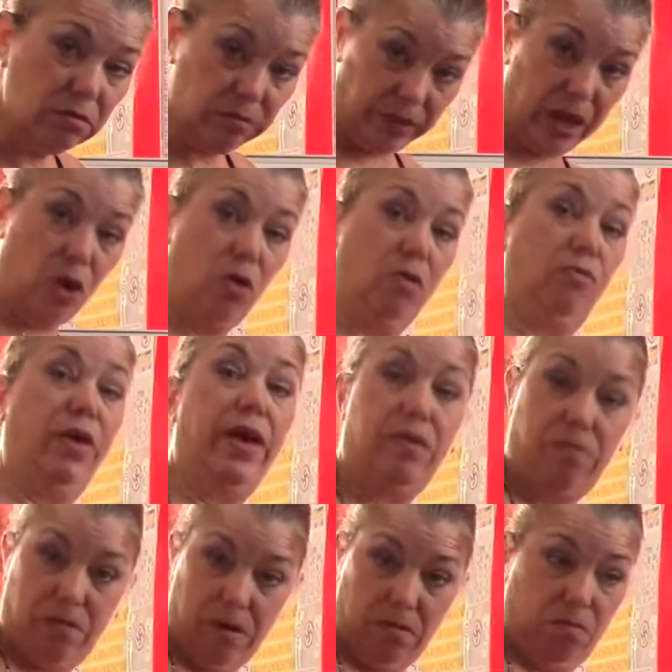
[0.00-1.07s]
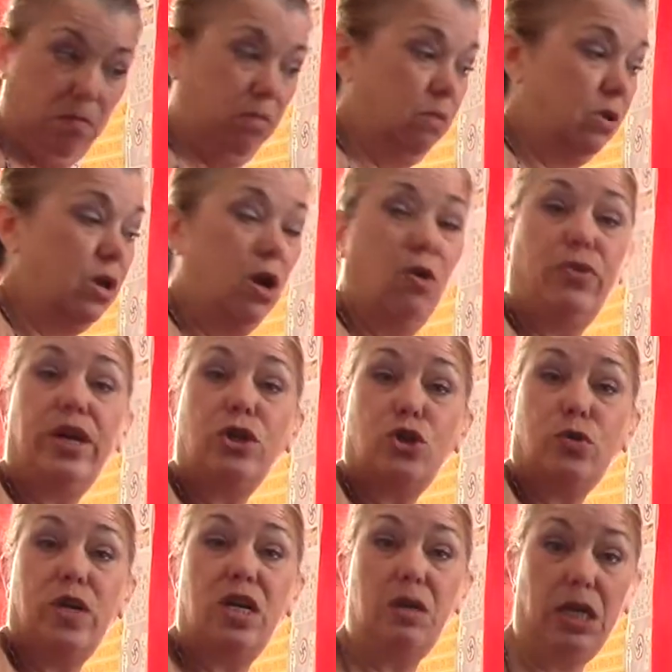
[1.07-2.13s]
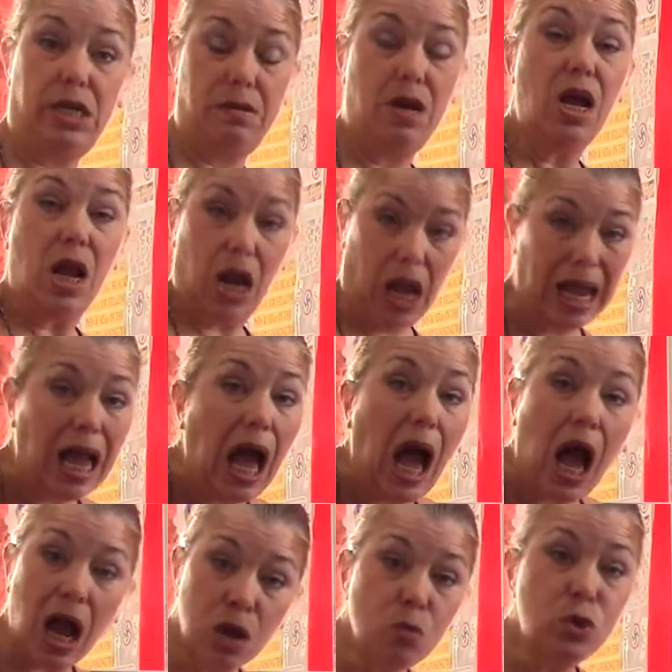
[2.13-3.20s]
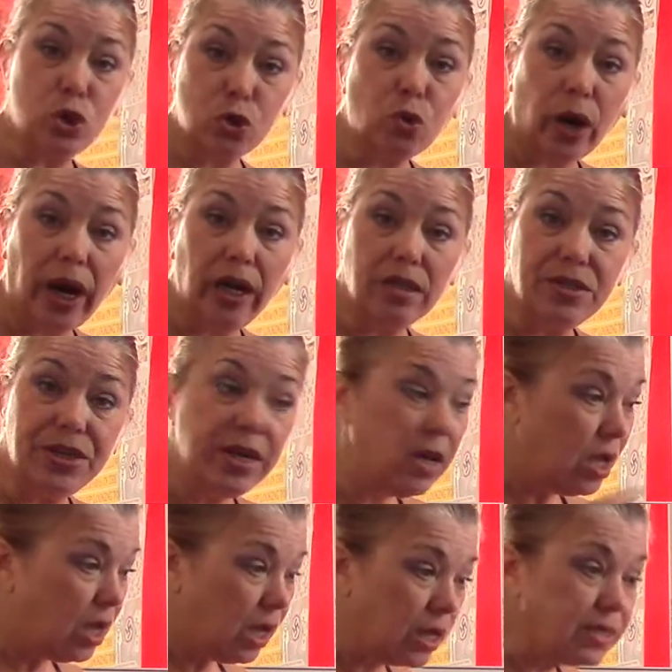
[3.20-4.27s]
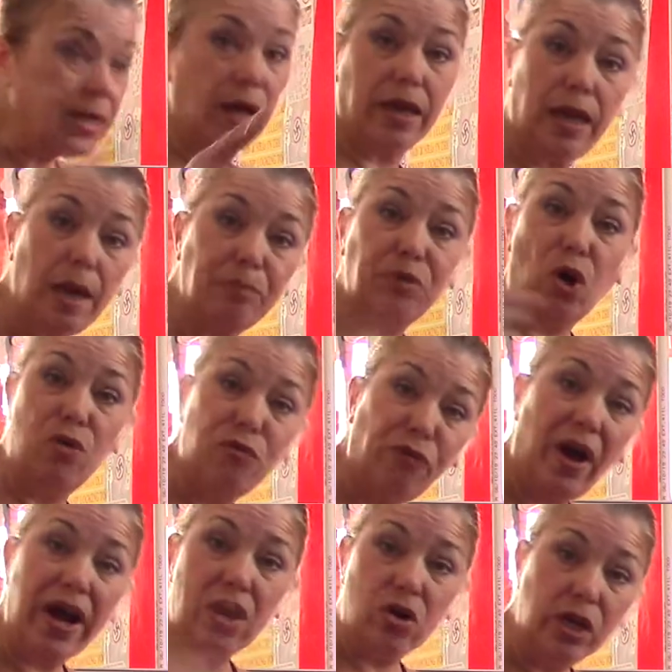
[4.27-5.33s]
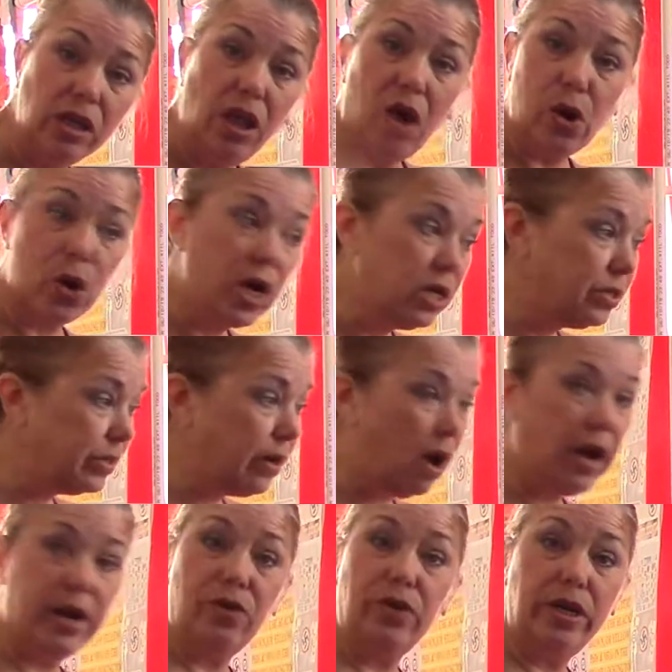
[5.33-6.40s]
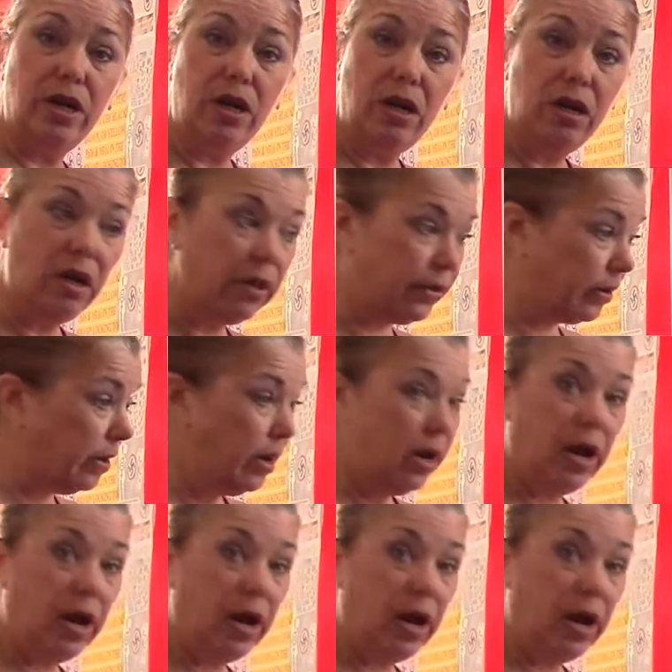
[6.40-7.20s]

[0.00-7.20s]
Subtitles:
They treated me like I was crazy because I kept on firing lawyers and hiring another.